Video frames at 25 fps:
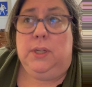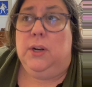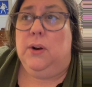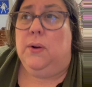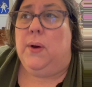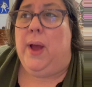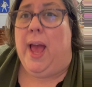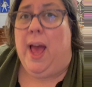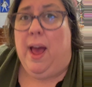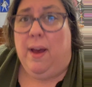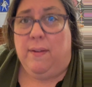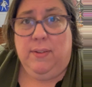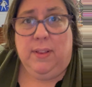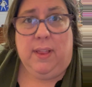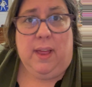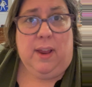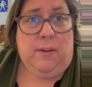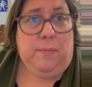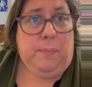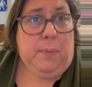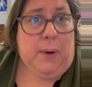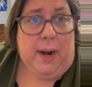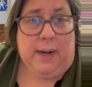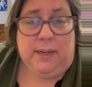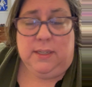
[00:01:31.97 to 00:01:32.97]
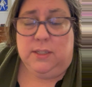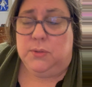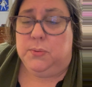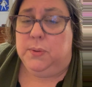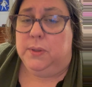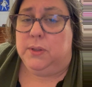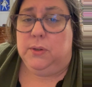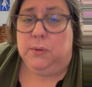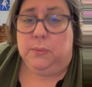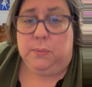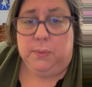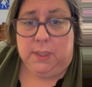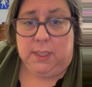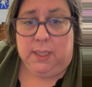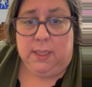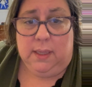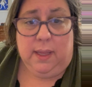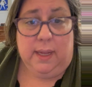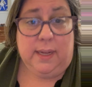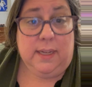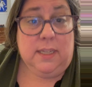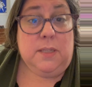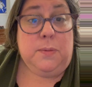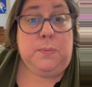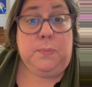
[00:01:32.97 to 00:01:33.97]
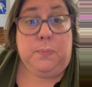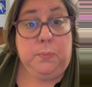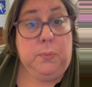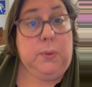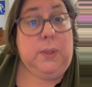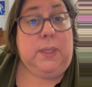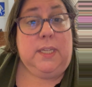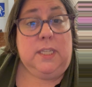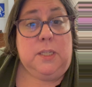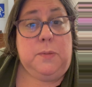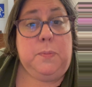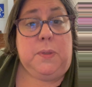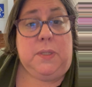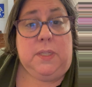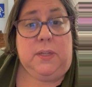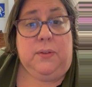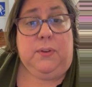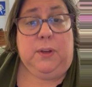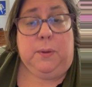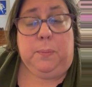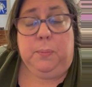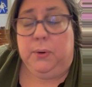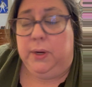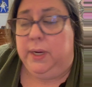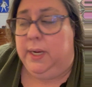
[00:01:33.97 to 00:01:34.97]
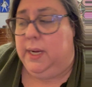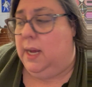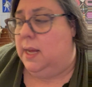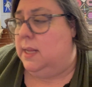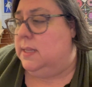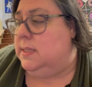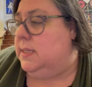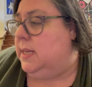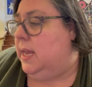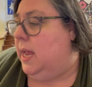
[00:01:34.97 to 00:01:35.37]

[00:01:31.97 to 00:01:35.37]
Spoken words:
have a lot of practice with, or really like really specific pre-cuts.